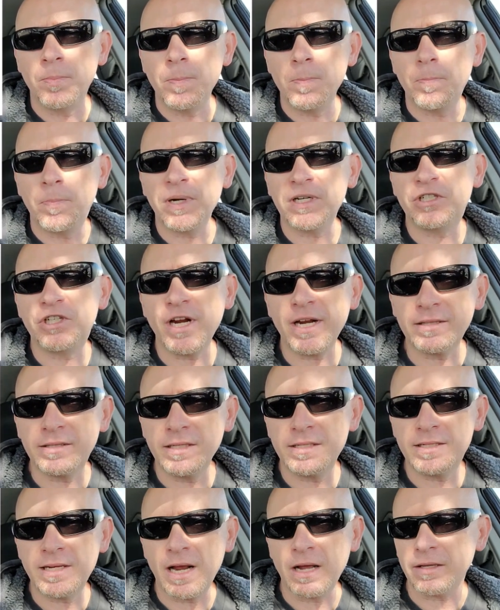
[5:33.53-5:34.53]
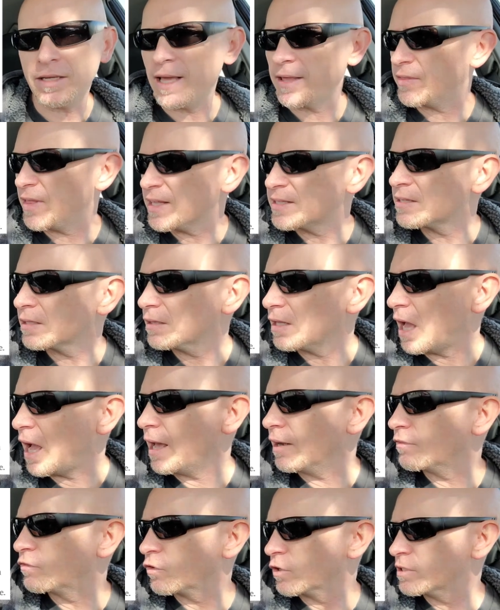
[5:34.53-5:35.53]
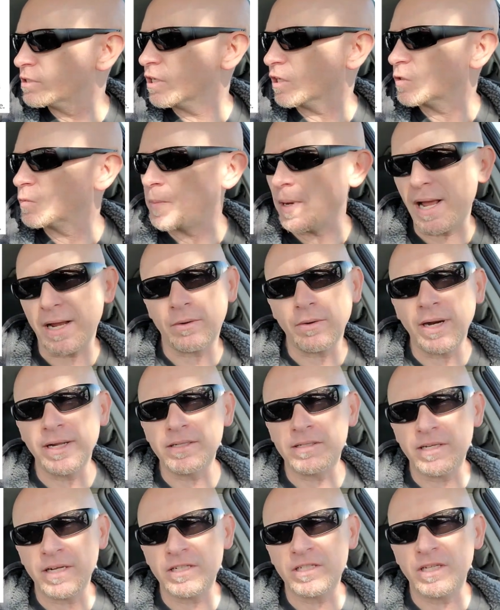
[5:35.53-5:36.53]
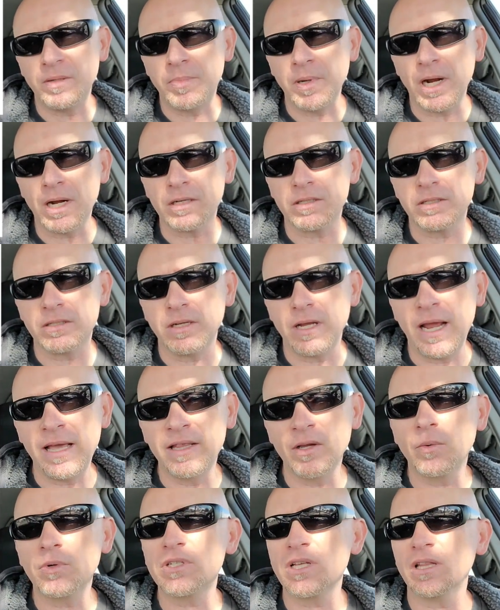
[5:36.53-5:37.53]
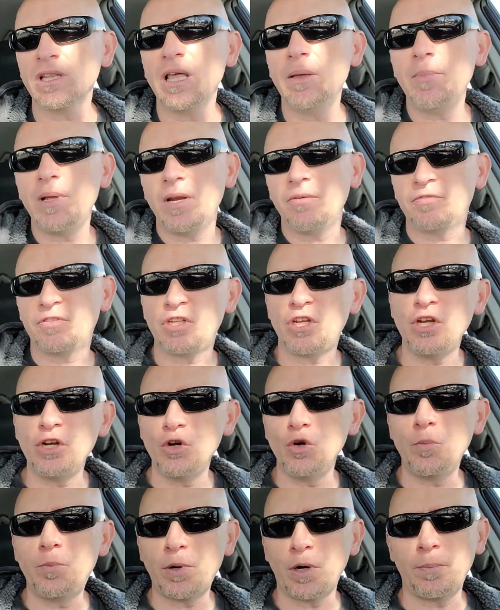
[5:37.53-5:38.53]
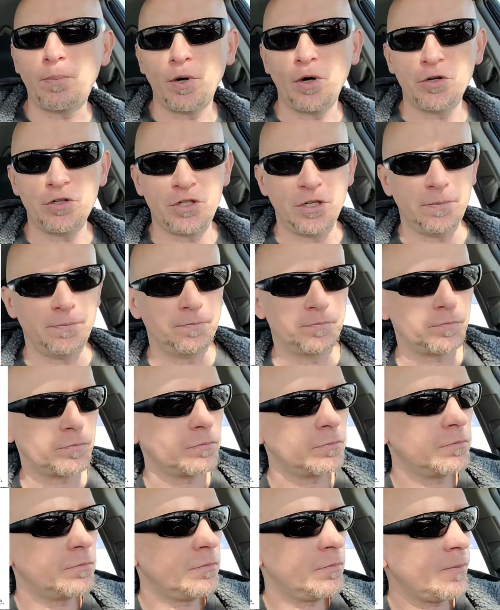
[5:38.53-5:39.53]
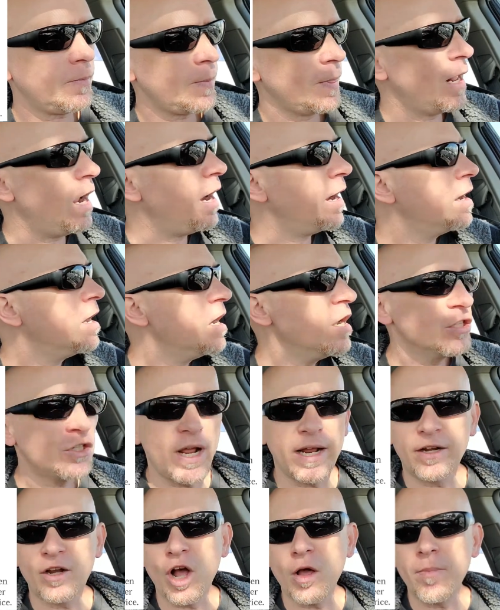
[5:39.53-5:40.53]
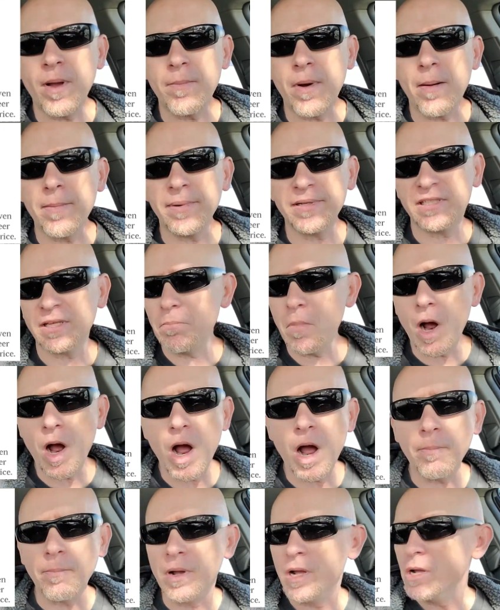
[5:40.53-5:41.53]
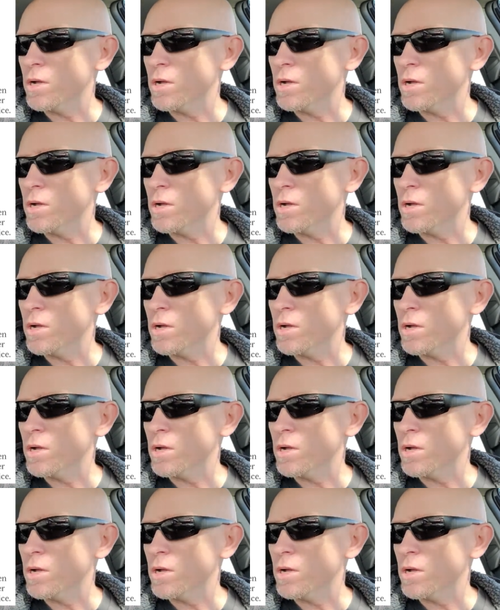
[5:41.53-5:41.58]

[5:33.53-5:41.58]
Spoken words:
But check this out. Yeah, that's a lot for a 6-pack, right? $60. And there was a limit of 2 per person. So I called my mom. I said, Mom,